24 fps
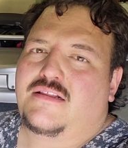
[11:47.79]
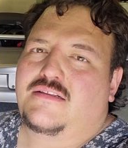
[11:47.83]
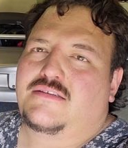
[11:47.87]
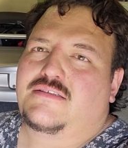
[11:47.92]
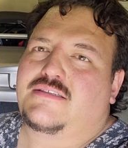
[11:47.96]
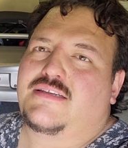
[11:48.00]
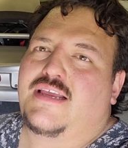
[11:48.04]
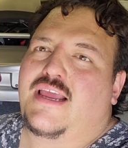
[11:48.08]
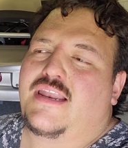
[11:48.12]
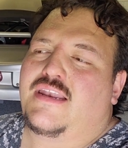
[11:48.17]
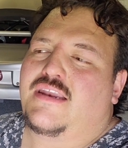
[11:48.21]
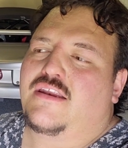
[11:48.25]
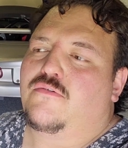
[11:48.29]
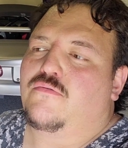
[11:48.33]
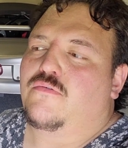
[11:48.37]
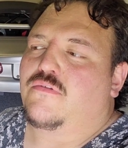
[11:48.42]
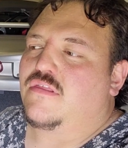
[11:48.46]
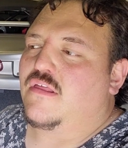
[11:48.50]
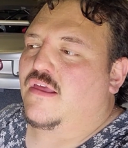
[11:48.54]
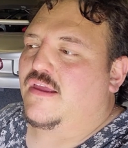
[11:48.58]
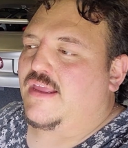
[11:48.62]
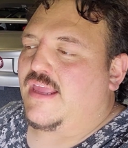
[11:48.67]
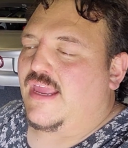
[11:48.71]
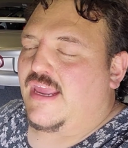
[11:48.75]
sanded
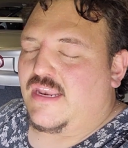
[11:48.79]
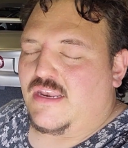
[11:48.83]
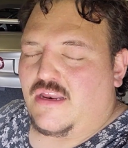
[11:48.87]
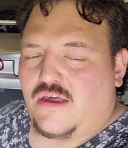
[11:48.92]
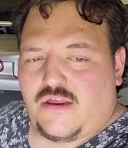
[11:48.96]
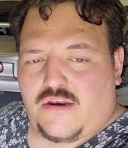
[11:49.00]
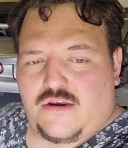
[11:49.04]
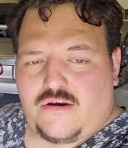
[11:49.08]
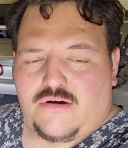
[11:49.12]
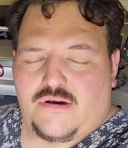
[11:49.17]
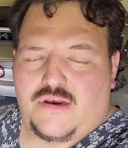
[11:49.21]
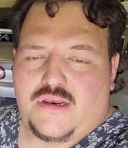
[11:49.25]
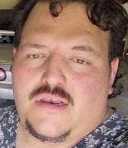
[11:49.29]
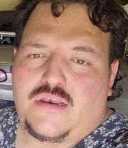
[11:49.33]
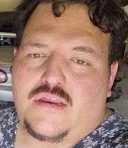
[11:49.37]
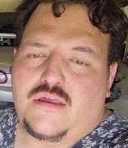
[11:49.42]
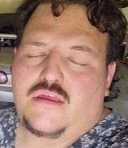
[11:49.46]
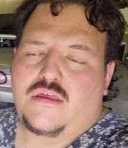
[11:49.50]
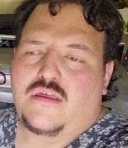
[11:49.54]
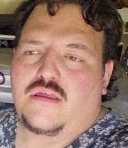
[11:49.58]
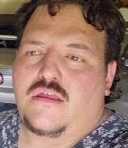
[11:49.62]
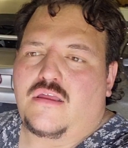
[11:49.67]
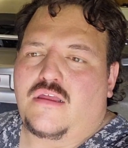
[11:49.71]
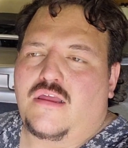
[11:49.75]
with like 800,
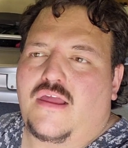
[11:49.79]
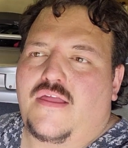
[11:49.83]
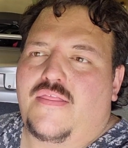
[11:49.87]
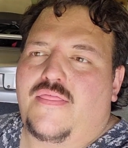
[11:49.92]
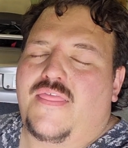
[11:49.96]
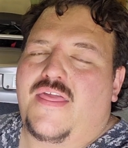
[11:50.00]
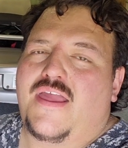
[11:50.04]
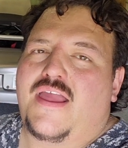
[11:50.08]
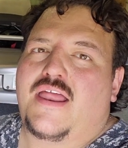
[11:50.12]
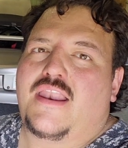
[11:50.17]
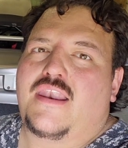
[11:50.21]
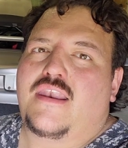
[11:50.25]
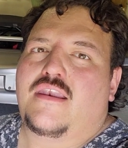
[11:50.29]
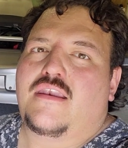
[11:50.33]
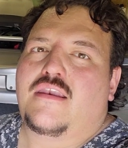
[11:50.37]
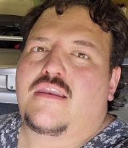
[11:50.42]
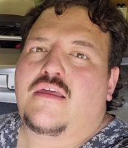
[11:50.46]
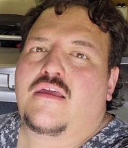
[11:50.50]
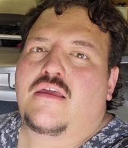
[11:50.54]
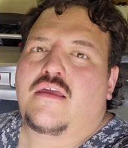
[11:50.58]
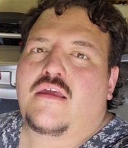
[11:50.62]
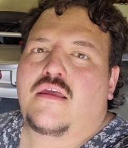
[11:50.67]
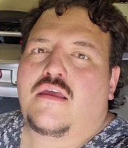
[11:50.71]
and then